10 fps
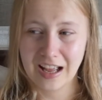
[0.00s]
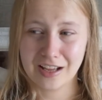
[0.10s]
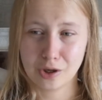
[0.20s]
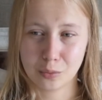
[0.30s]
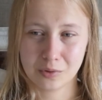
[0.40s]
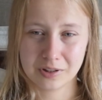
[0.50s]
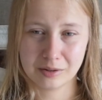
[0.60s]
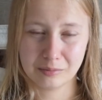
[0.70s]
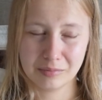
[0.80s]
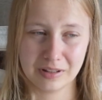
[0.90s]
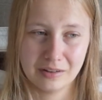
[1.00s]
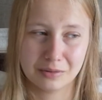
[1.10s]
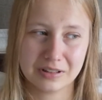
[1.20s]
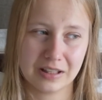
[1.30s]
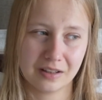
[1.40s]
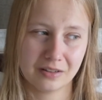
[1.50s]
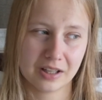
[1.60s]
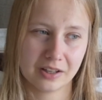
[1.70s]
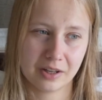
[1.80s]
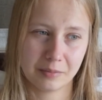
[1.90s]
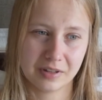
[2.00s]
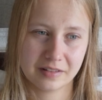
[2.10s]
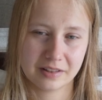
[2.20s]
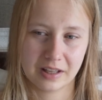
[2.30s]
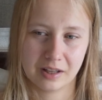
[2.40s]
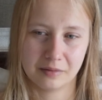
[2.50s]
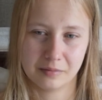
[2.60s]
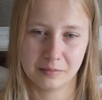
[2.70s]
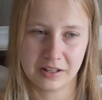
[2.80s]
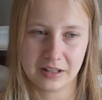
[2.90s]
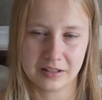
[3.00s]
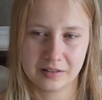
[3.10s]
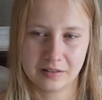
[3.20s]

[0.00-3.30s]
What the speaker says: I don't want to be always like, oh, can I get me this and get me that?